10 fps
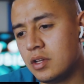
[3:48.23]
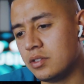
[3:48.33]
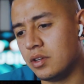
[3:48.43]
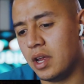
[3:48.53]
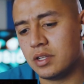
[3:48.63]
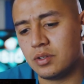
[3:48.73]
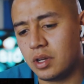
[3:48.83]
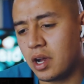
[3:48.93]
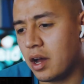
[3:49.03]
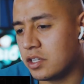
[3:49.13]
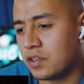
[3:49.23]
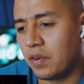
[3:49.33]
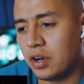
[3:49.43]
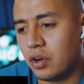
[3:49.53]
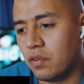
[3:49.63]
So yeah, so he called his
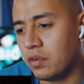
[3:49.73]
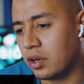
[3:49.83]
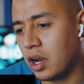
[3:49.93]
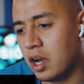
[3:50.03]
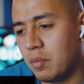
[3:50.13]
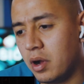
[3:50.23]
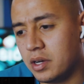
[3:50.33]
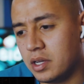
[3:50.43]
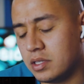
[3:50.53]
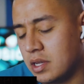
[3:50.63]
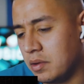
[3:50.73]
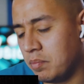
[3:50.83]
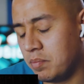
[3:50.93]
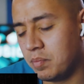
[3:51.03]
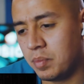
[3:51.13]
friend over to come on
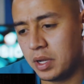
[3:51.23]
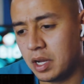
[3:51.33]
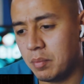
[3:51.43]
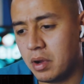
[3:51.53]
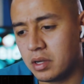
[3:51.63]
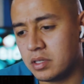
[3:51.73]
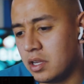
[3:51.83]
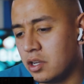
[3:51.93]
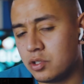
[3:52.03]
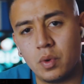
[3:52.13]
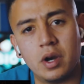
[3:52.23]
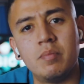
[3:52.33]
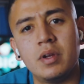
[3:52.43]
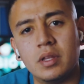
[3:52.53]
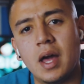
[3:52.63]
and pick him up because he doesn't want
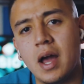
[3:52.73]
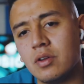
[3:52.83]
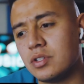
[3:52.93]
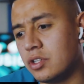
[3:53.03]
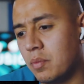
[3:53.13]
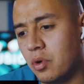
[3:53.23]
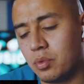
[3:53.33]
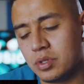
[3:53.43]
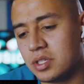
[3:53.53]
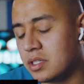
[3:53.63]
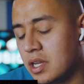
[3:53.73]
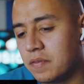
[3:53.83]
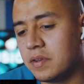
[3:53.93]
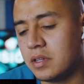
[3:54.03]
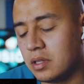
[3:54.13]
to be in the house no more, which is
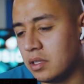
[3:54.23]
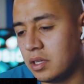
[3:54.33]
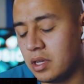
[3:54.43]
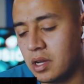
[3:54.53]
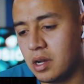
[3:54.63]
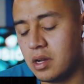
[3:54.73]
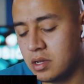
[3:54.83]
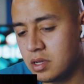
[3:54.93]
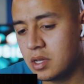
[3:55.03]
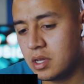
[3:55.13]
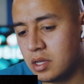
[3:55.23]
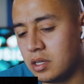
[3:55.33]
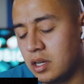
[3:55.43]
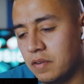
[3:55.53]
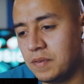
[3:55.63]
definitely
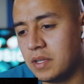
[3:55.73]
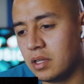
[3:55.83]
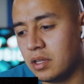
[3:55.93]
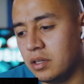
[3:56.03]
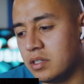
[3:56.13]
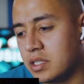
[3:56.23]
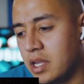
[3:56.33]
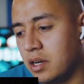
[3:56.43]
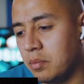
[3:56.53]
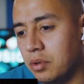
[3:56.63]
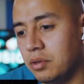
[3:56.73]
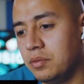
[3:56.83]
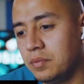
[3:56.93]
understandable.